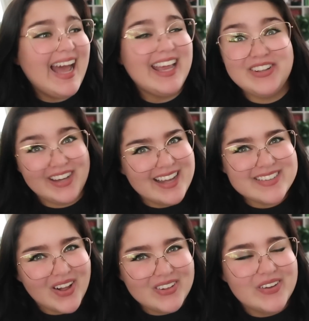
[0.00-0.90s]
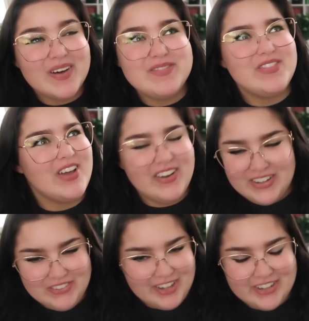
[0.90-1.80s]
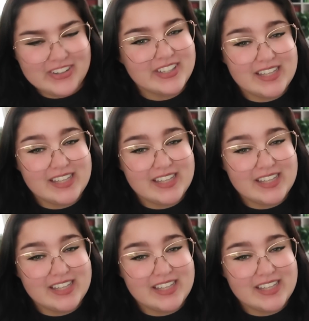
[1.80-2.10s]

And you guys all know I'm very critical,